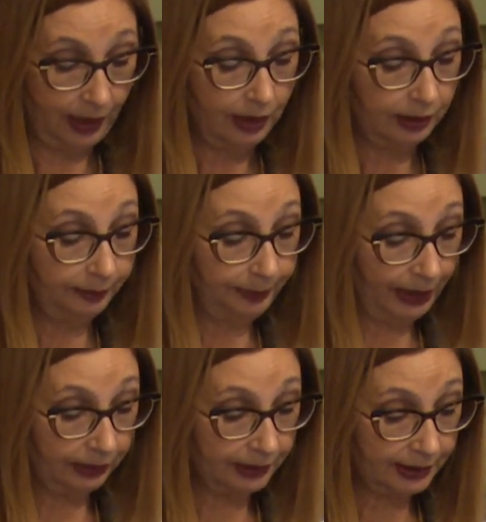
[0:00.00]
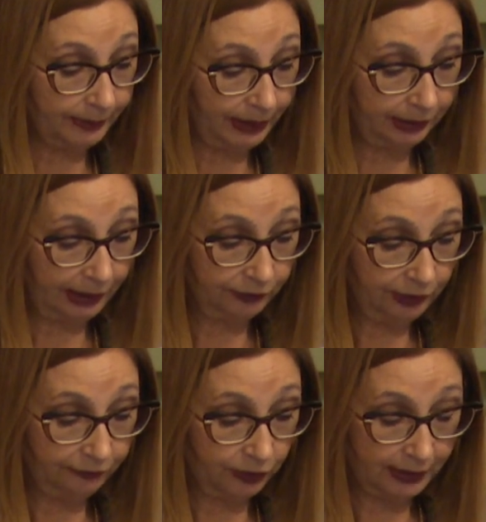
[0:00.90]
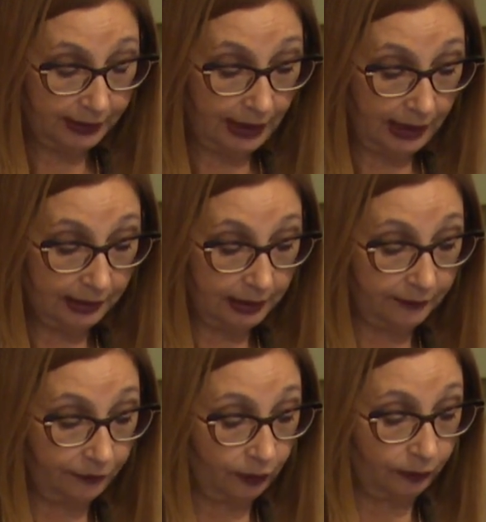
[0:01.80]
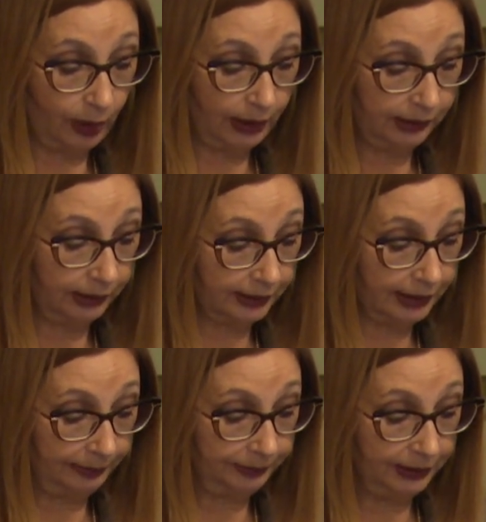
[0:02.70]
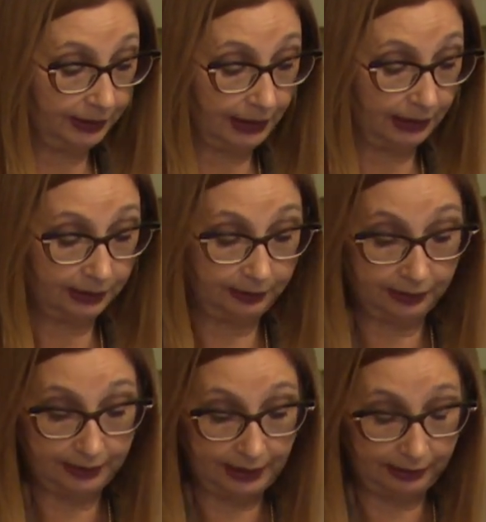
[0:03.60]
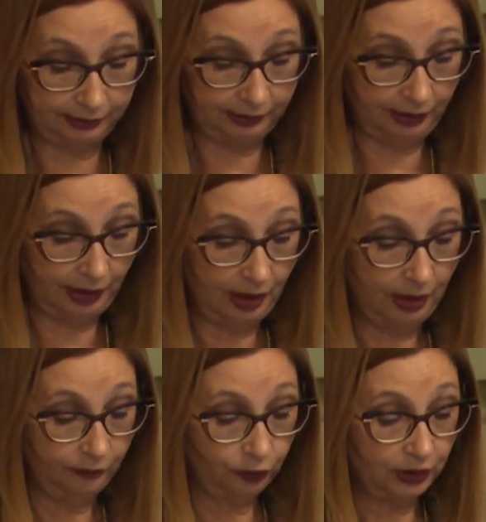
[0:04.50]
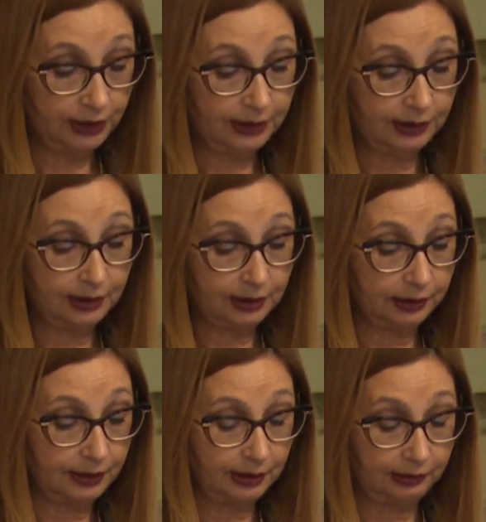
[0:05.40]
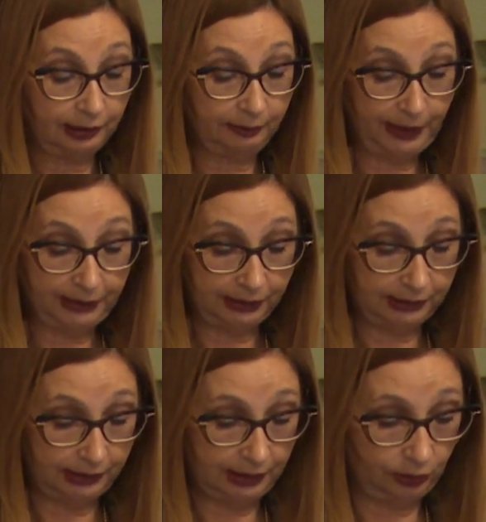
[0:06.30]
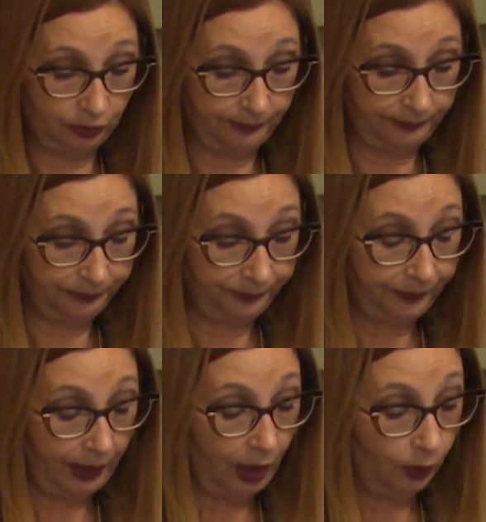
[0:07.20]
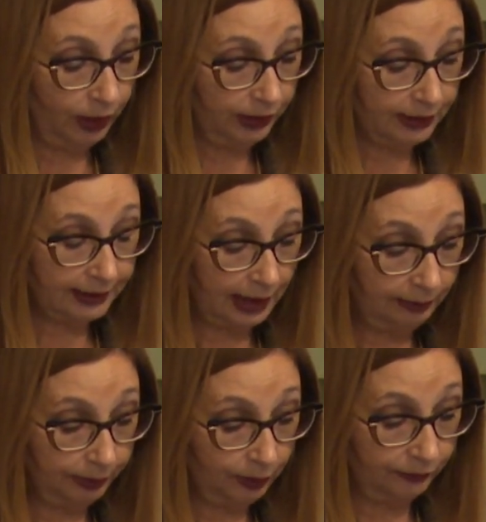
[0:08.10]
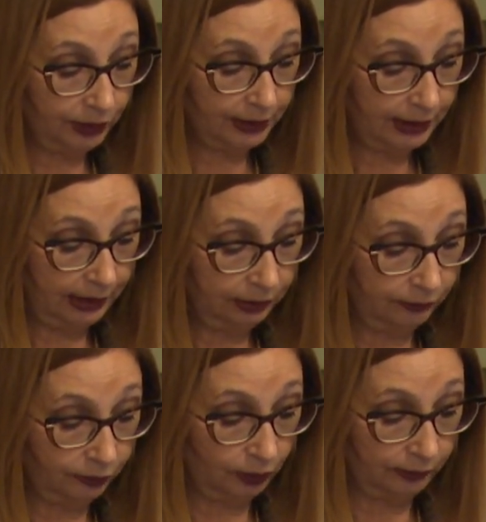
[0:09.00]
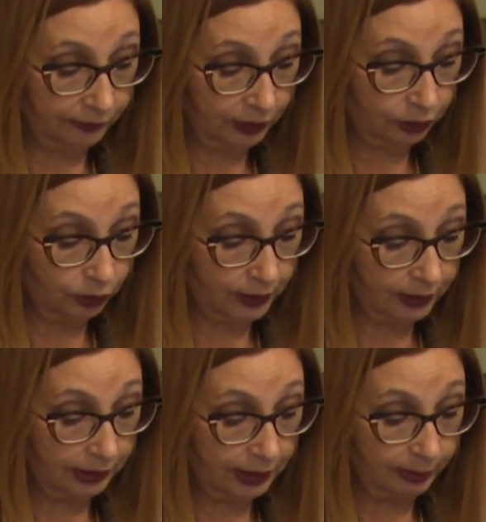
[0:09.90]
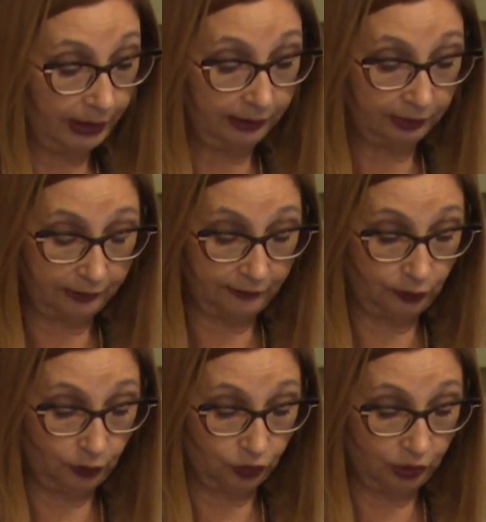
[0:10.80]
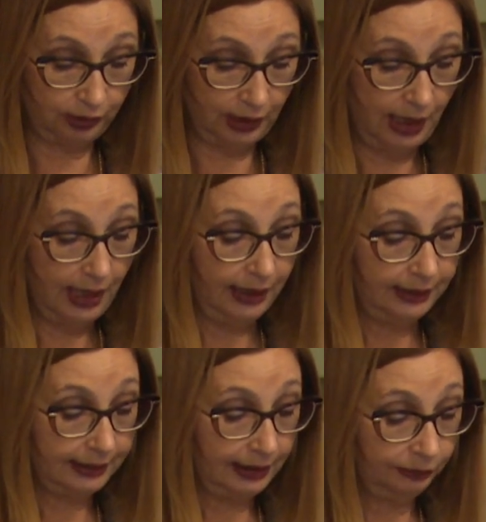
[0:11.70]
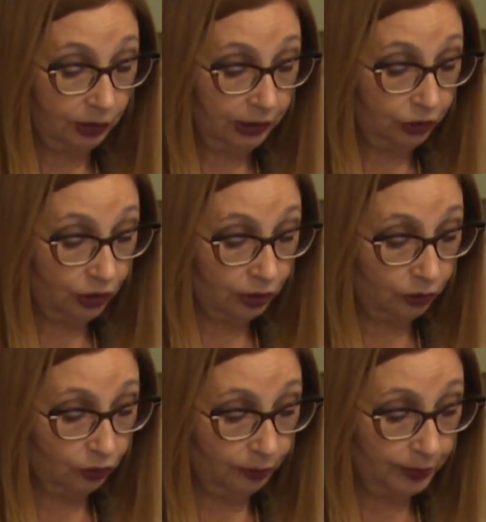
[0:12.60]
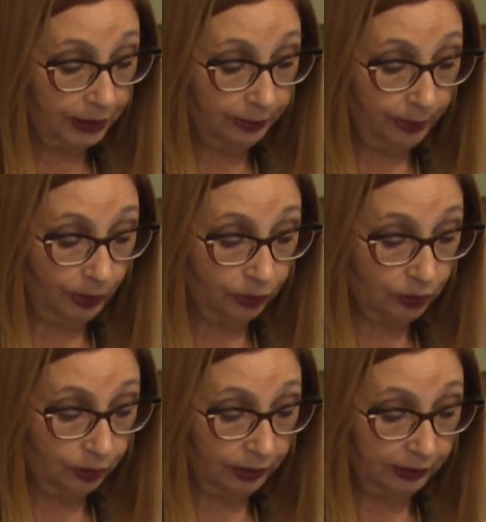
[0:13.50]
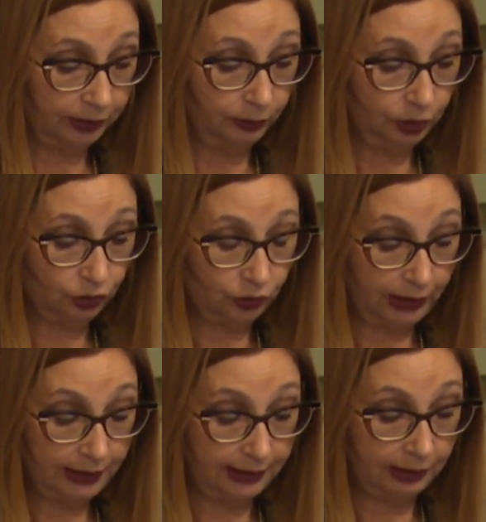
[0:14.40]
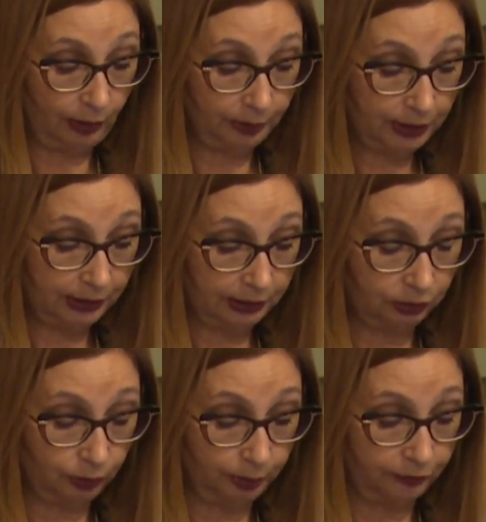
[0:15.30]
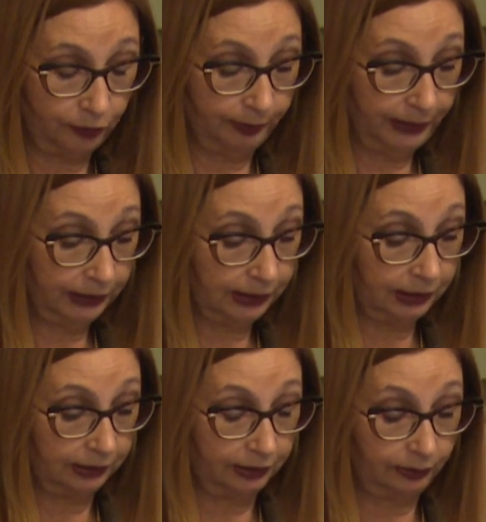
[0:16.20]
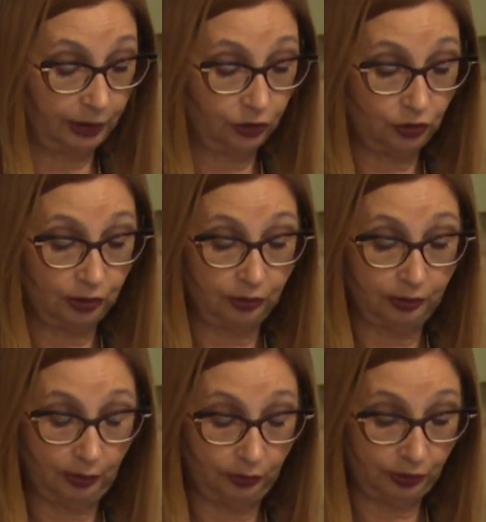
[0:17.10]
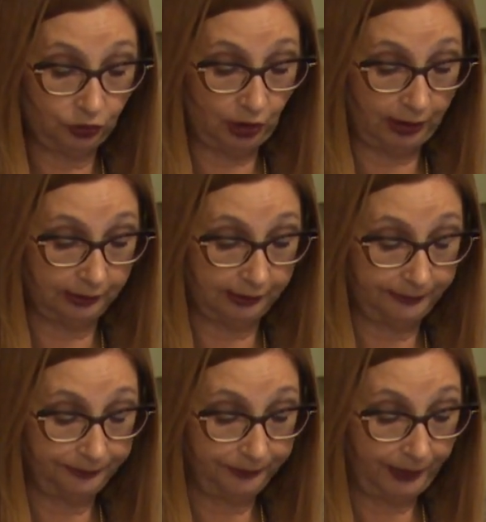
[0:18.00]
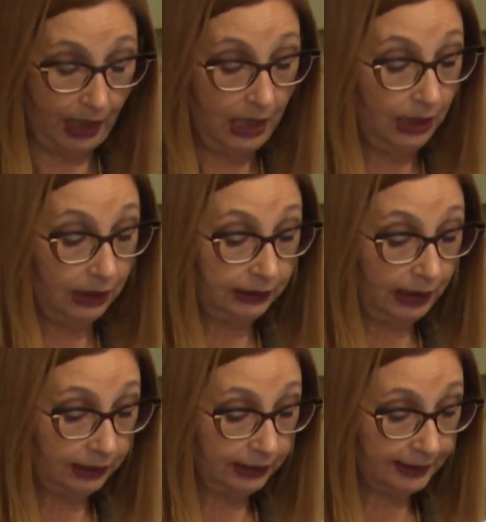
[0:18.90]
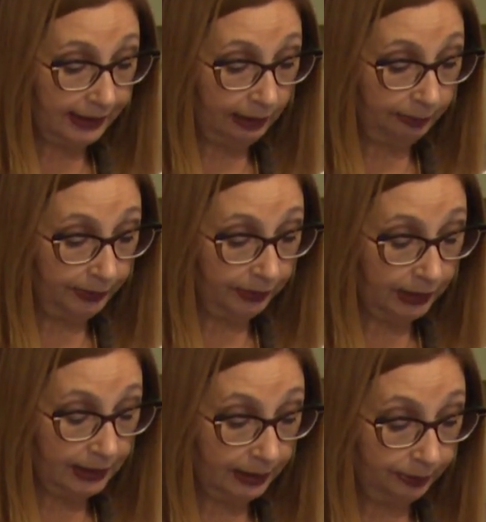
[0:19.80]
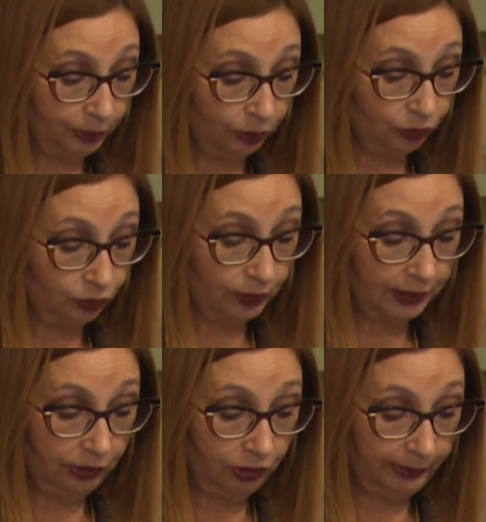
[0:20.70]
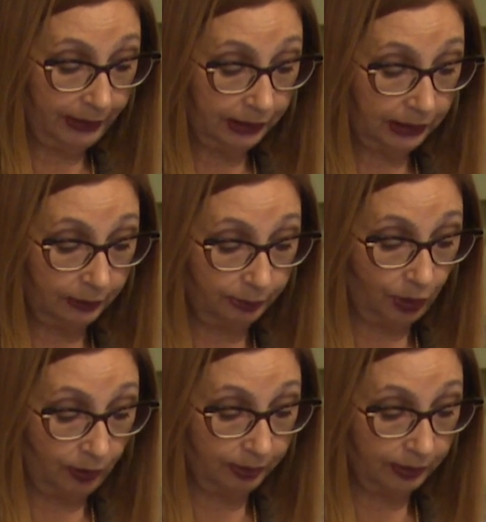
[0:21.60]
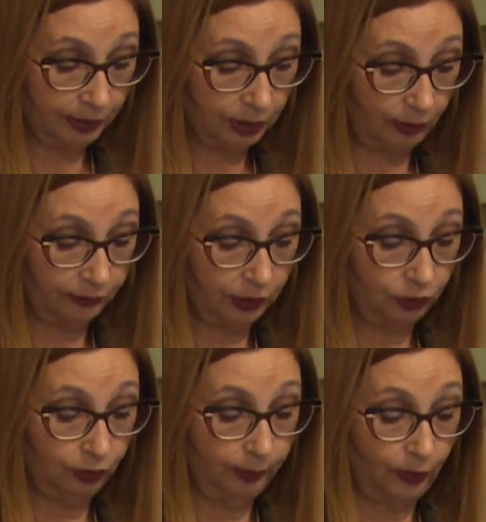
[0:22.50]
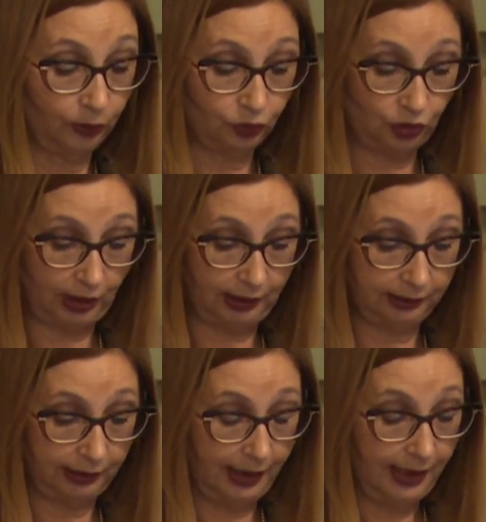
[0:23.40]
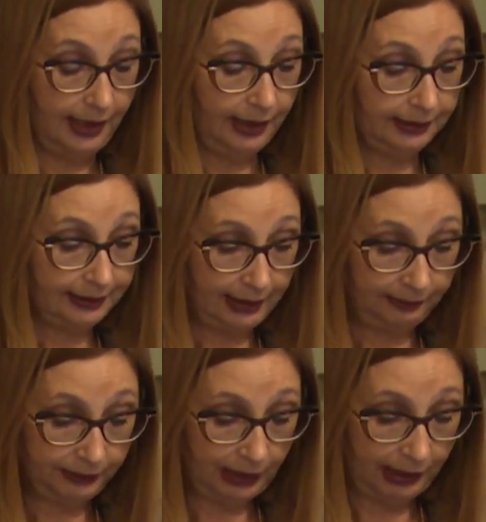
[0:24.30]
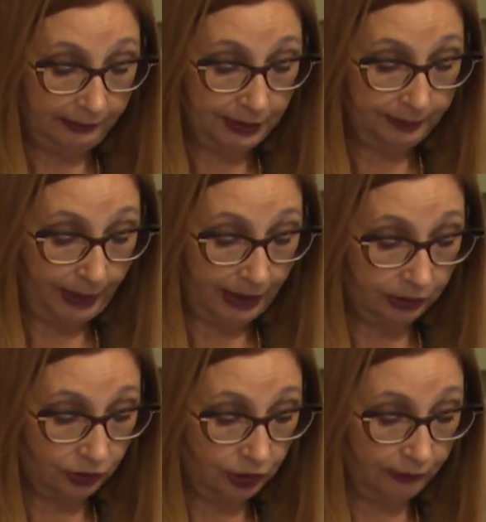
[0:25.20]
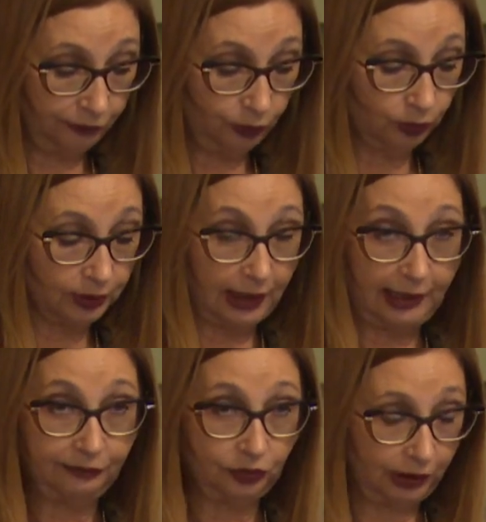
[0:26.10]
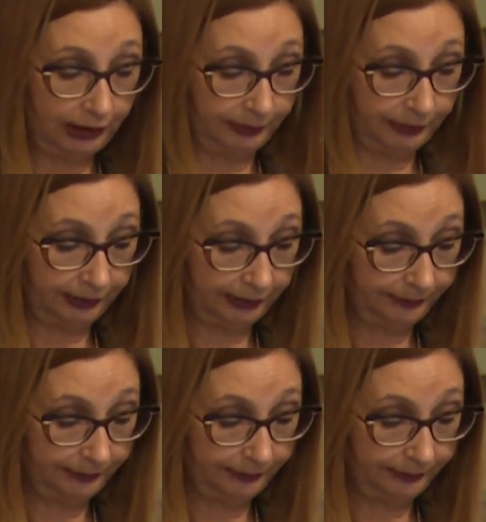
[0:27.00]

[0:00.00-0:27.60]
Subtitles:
The parents might have different stance from widely accepted stance in society, for instance, concerning medical issues. One example of this kind of conflict concerns blood transfusion, as some religious groups oppose to it, which creates an obstacle to perform medical intervention on the child. Another example is approach to serious medical problems of the newborn child, as sometimes parents refuse life treatment.